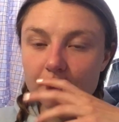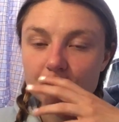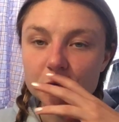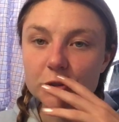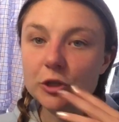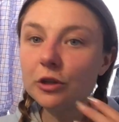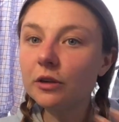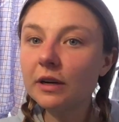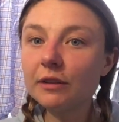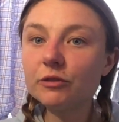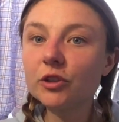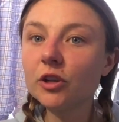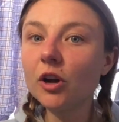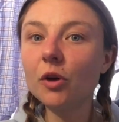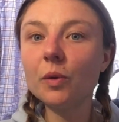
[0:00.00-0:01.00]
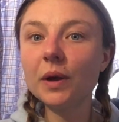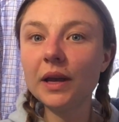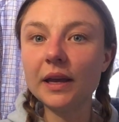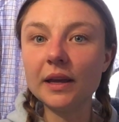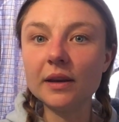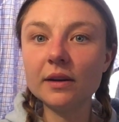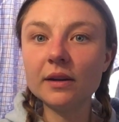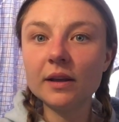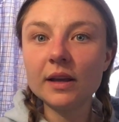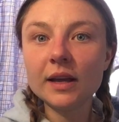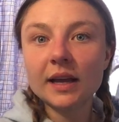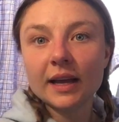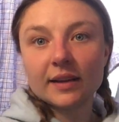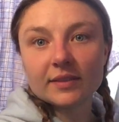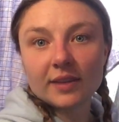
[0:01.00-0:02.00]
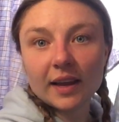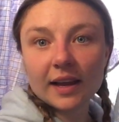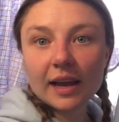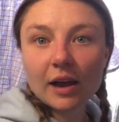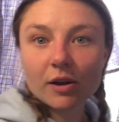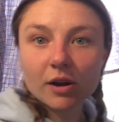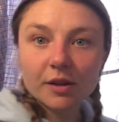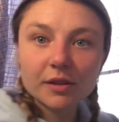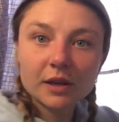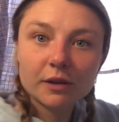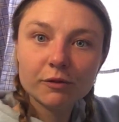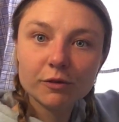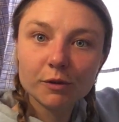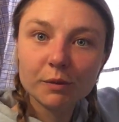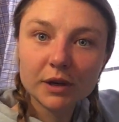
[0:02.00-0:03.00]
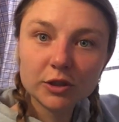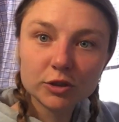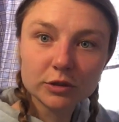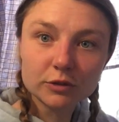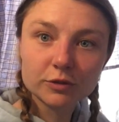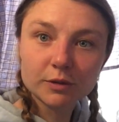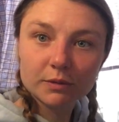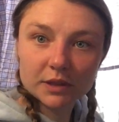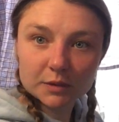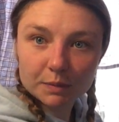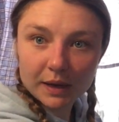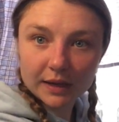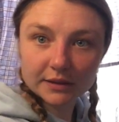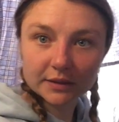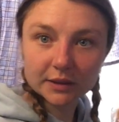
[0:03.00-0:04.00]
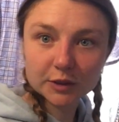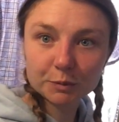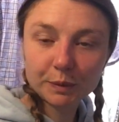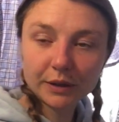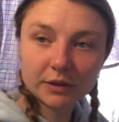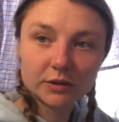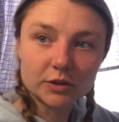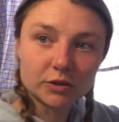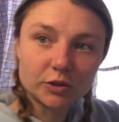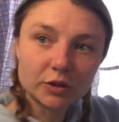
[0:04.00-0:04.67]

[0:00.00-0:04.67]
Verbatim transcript: So you don't have to go in and take out all the information from these past experiences.